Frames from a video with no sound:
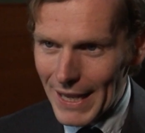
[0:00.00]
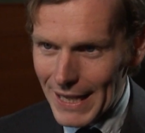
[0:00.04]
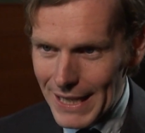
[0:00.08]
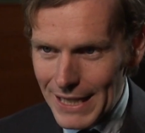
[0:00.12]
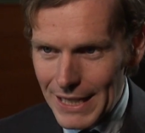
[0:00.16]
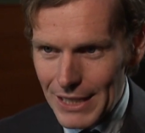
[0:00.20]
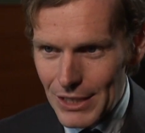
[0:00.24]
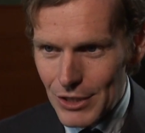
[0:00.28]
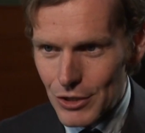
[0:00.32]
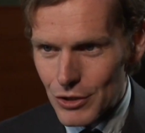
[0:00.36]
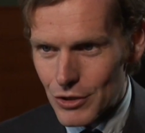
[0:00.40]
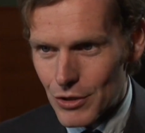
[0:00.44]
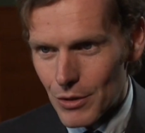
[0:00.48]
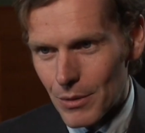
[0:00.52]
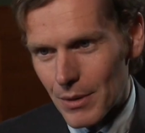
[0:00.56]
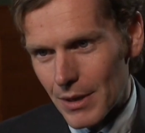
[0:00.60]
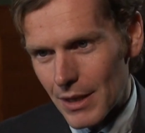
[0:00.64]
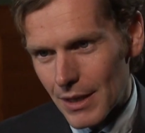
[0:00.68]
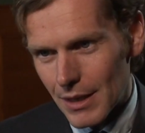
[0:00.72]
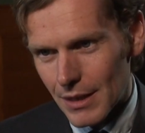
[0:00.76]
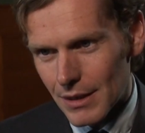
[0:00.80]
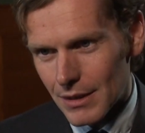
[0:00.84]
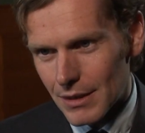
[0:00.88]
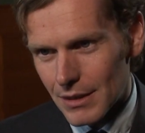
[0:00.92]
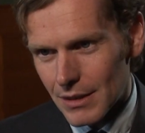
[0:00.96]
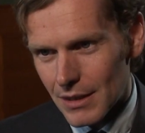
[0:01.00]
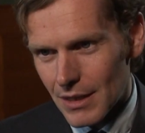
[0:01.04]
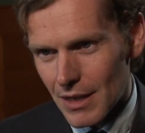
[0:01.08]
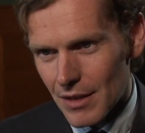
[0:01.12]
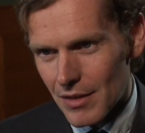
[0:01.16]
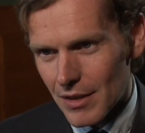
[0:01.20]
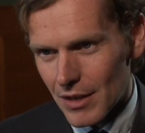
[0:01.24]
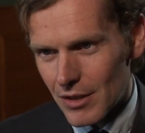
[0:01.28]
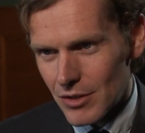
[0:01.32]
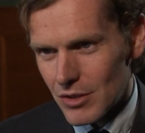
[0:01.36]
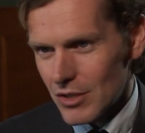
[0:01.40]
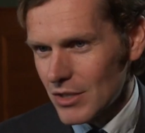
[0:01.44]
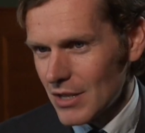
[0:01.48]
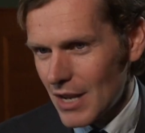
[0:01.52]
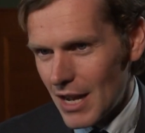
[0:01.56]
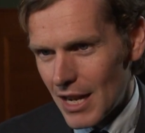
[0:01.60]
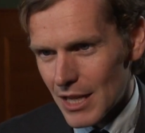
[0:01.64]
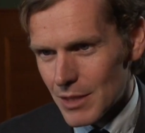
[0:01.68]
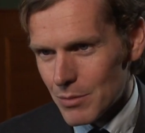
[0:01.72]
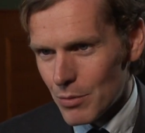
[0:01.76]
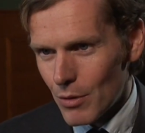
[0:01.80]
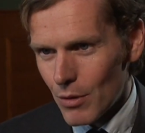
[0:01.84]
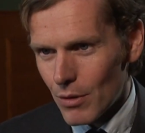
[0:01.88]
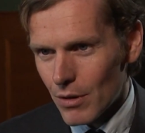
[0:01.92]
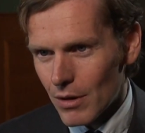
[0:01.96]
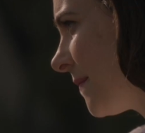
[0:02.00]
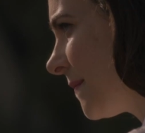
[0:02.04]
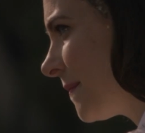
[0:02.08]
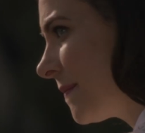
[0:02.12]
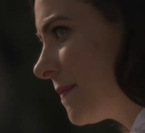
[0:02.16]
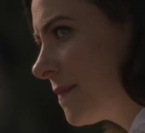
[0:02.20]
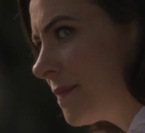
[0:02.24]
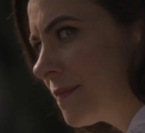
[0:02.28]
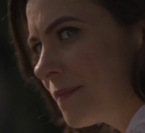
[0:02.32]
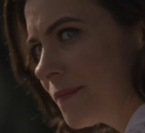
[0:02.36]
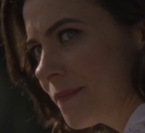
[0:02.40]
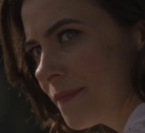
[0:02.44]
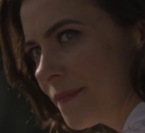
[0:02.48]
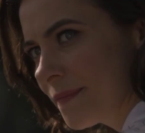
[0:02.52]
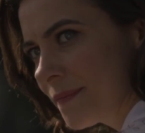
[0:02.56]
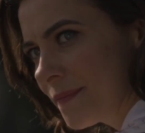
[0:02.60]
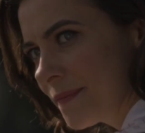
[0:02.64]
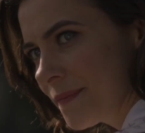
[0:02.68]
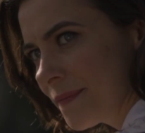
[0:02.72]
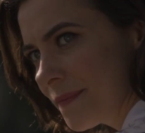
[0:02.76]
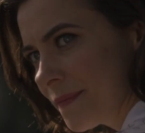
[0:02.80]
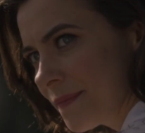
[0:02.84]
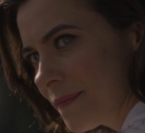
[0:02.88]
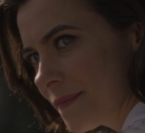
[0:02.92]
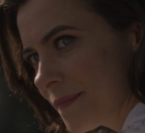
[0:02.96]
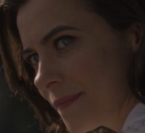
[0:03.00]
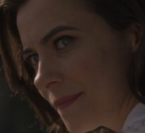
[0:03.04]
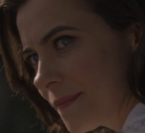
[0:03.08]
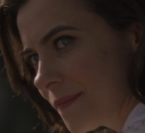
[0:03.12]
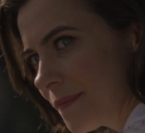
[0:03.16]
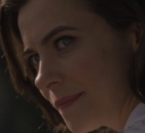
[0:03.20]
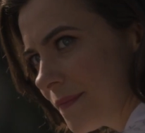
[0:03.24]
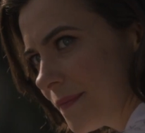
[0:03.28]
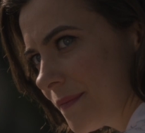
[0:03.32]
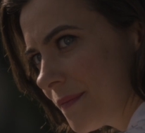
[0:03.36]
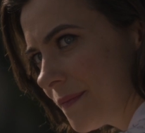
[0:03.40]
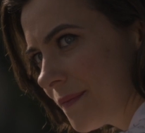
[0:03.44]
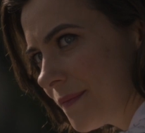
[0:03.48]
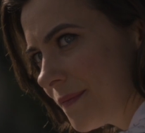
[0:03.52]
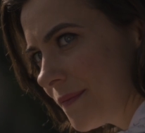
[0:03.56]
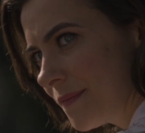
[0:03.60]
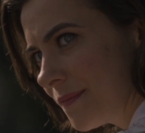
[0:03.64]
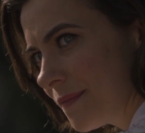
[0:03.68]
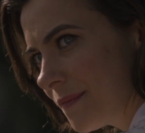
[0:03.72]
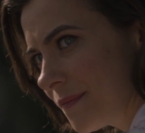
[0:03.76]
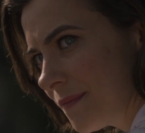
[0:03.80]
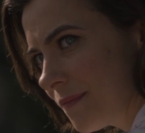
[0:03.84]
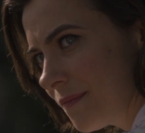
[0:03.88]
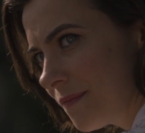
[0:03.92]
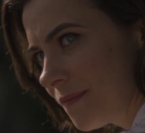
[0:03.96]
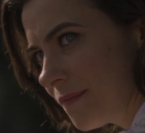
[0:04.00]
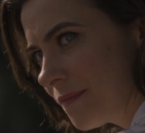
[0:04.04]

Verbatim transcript: he's doing it, I think because he's heartbroken about Joan. But we do